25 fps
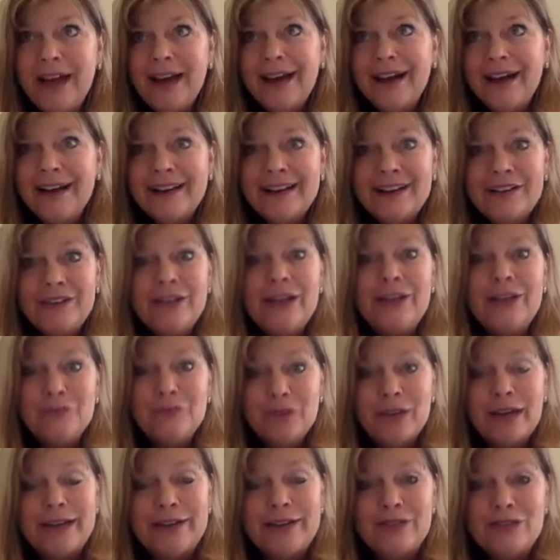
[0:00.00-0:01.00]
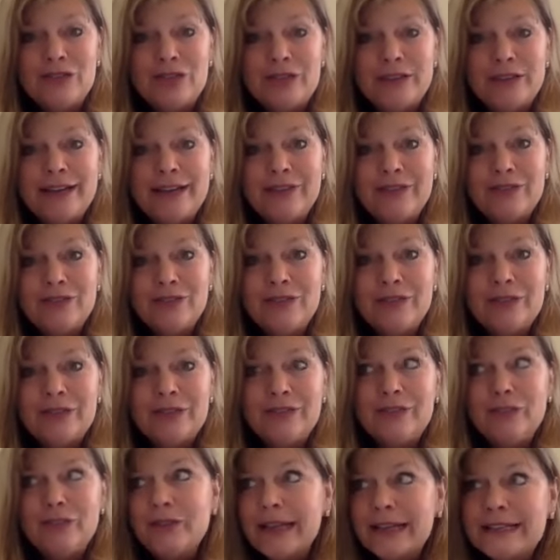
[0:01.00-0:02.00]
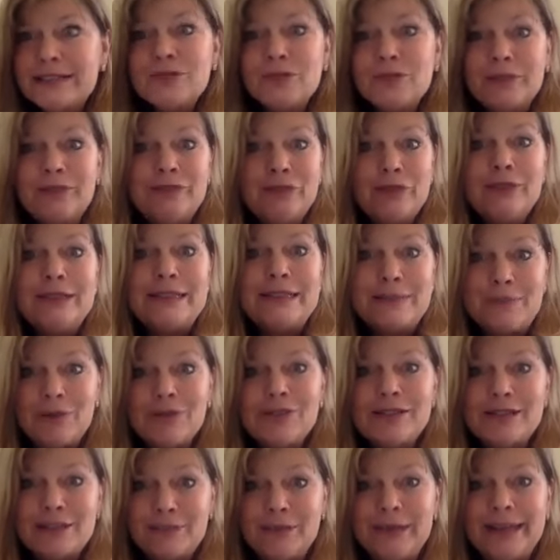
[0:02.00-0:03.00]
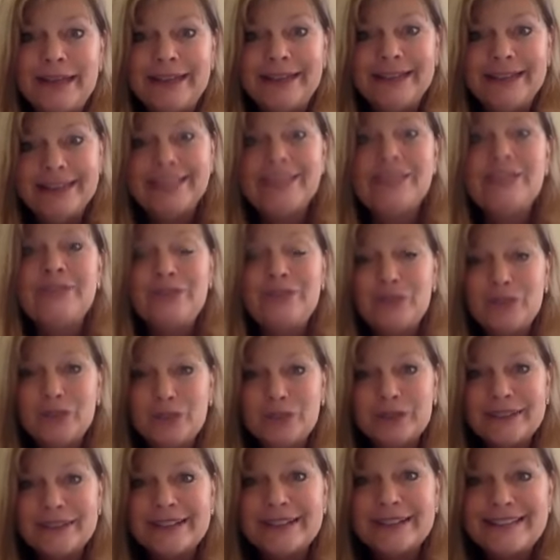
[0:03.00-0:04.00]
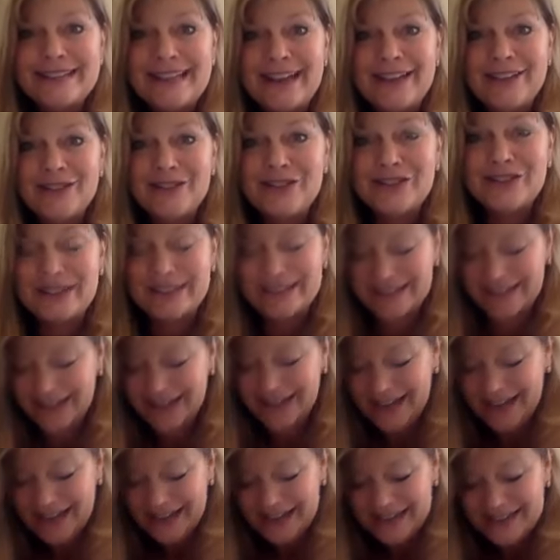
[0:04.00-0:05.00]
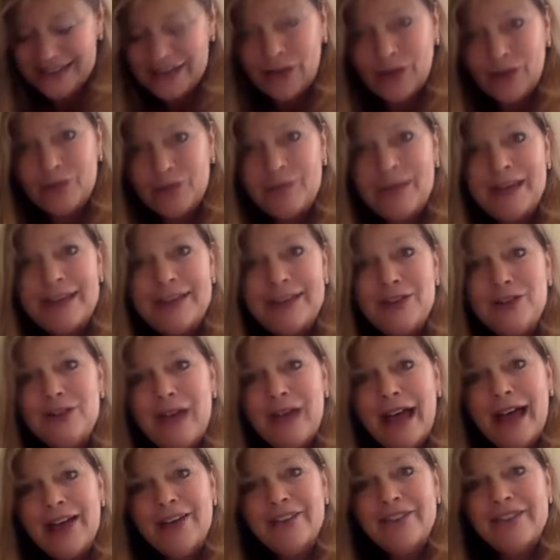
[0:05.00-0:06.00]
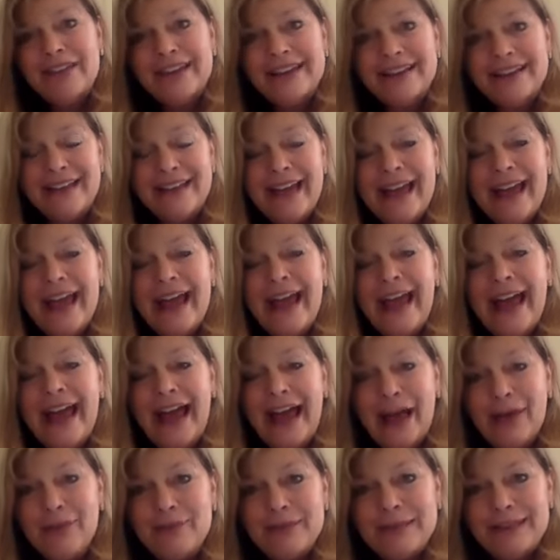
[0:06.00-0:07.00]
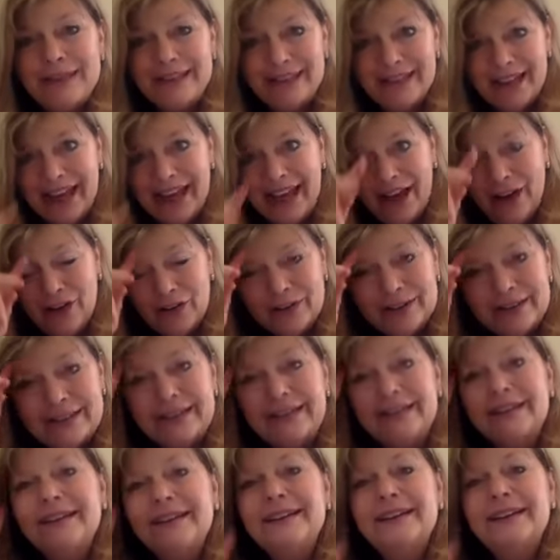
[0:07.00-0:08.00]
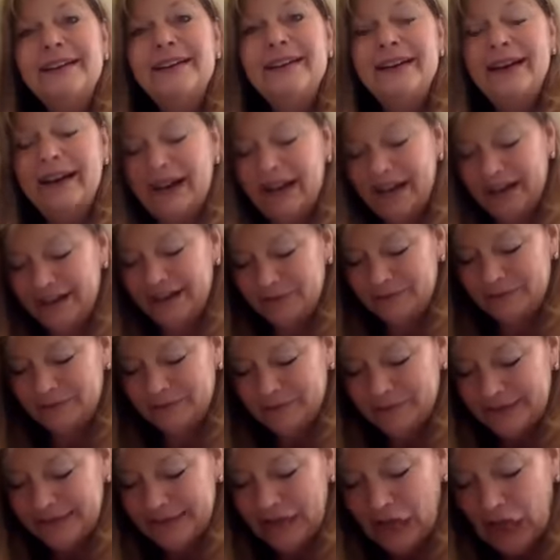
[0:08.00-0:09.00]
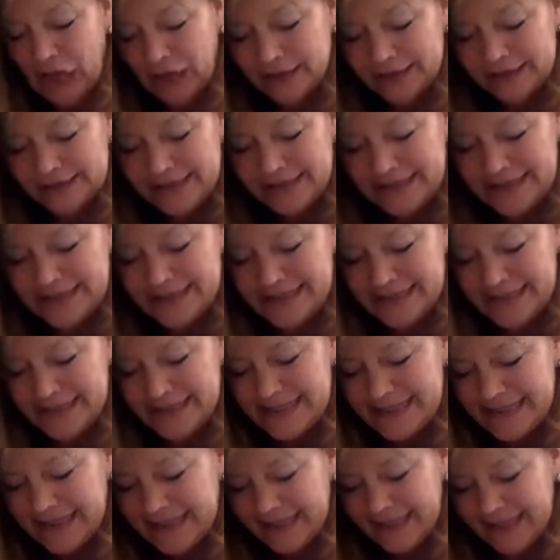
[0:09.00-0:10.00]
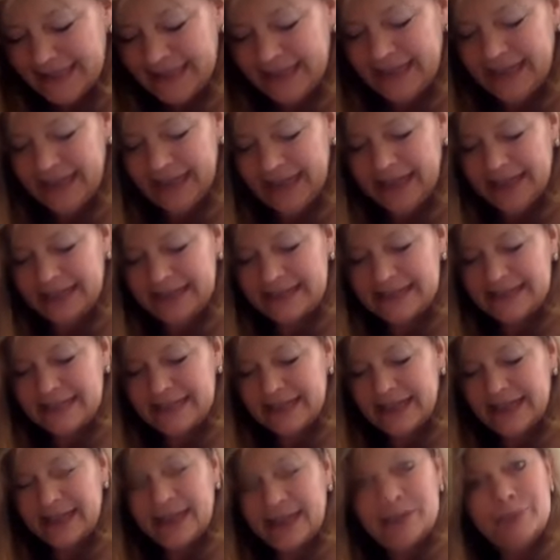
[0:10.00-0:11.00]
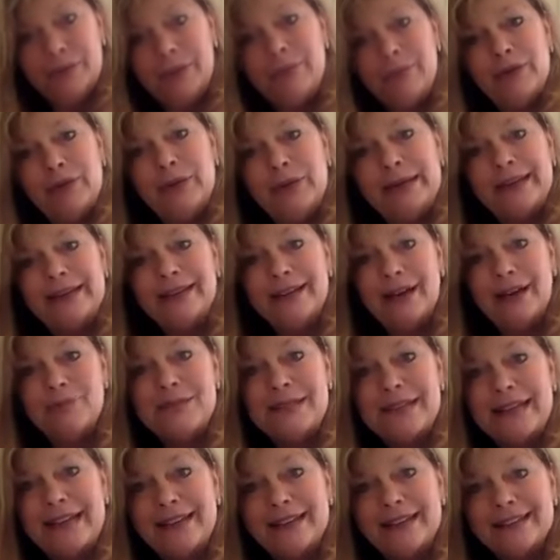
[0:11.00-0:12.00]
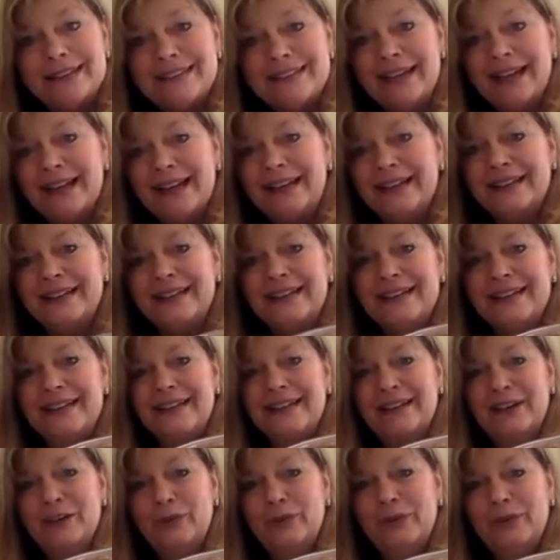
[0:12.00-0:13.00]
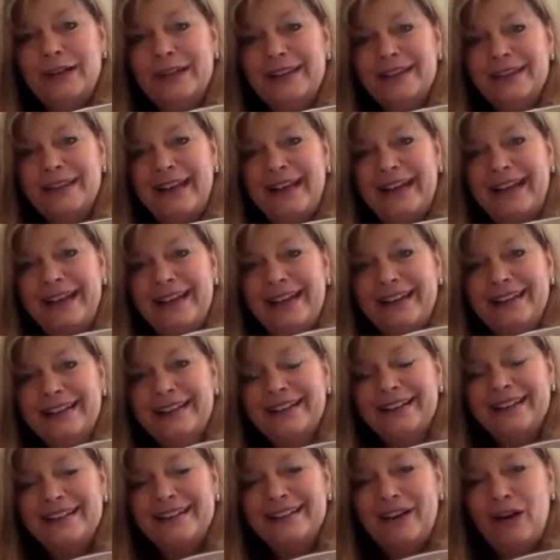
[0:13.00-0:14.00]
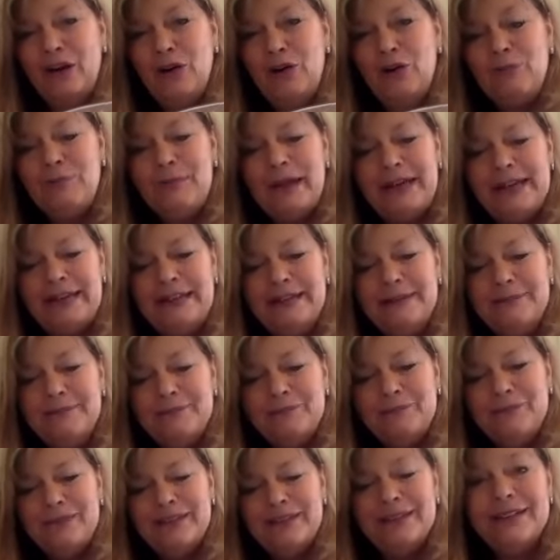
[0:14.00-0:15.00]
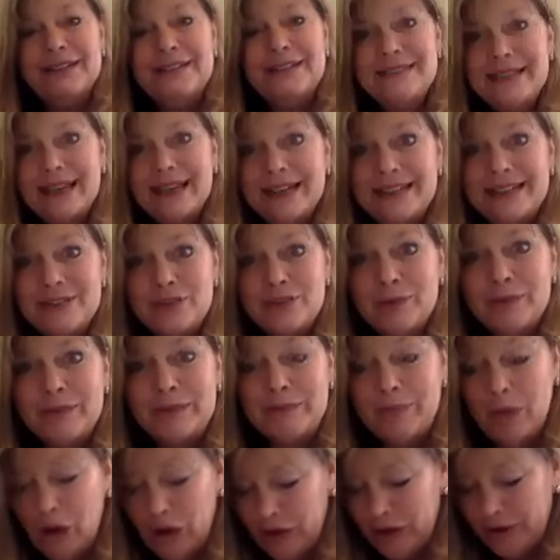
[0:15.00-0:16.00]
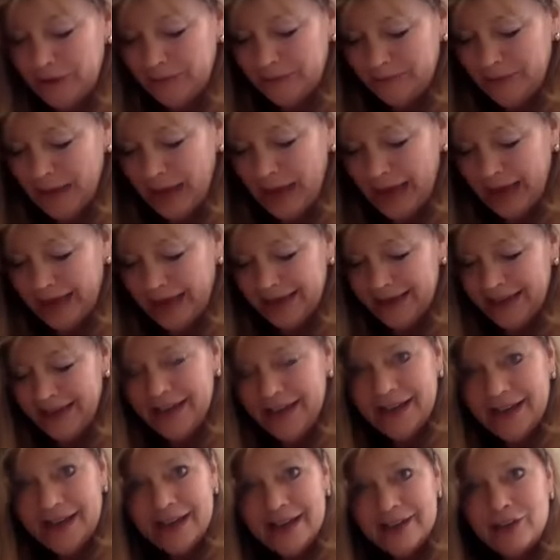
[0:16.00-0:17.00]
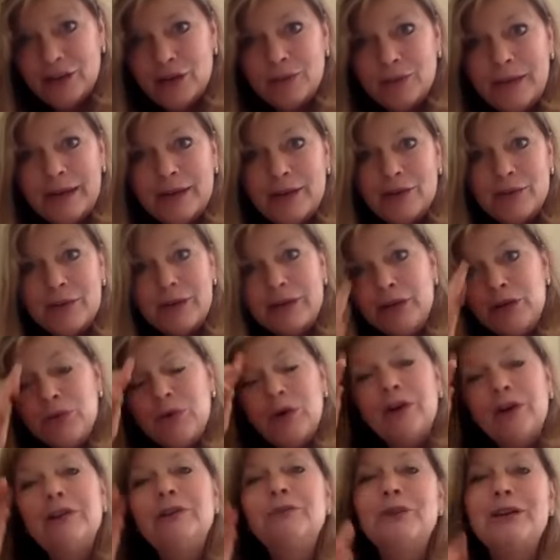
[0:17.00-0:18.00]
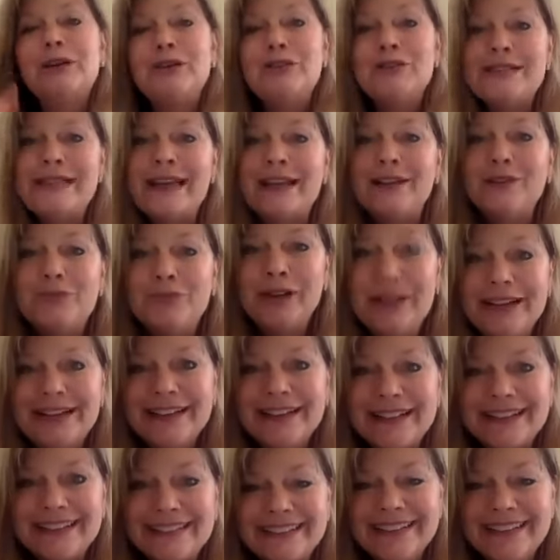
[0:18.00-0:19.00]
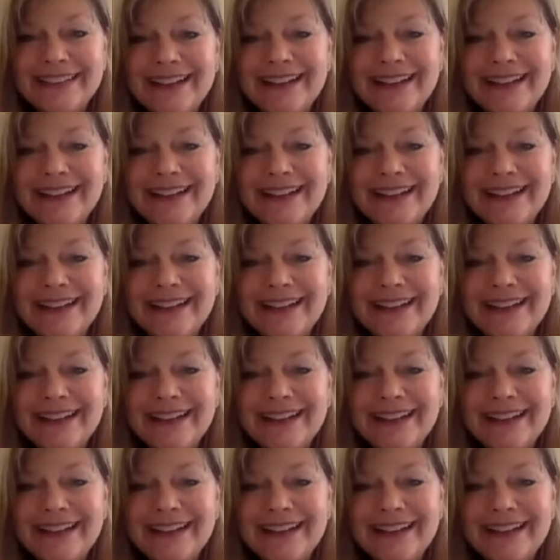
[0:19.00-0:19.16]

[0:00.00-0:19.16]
If you have more energy after food, that's what food is supposed to be. It's fuel, it's energy. So may you have a happy, healthy holiday season, and maybe we can upscale the diet with a homemade Kentucky Derby pie, no matter where you are and what you're celebrating it.